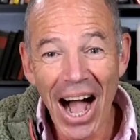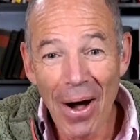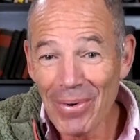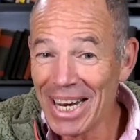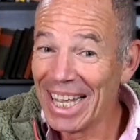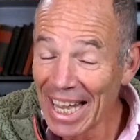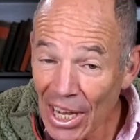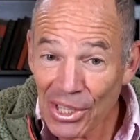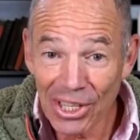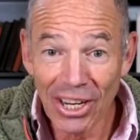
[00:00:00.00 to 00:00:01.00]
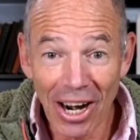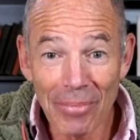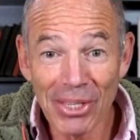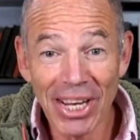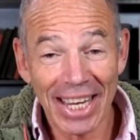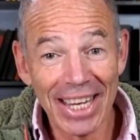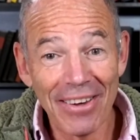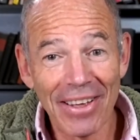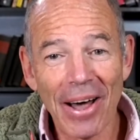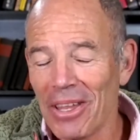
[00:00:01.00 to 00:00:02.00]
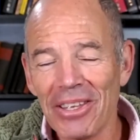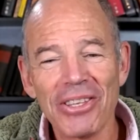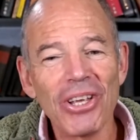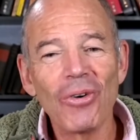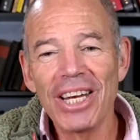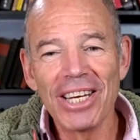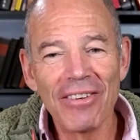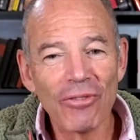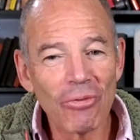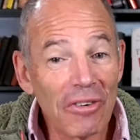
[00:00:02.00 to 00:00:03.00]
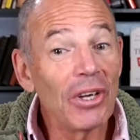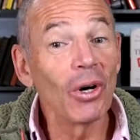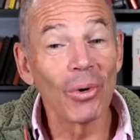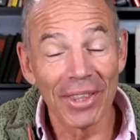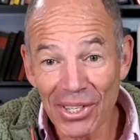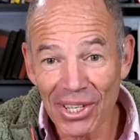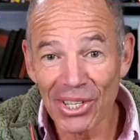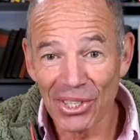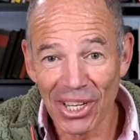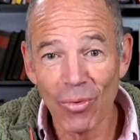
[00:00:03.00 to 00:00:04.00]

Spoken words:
I'm going to guess here. I'm saying you don't need to even reveal what this is because I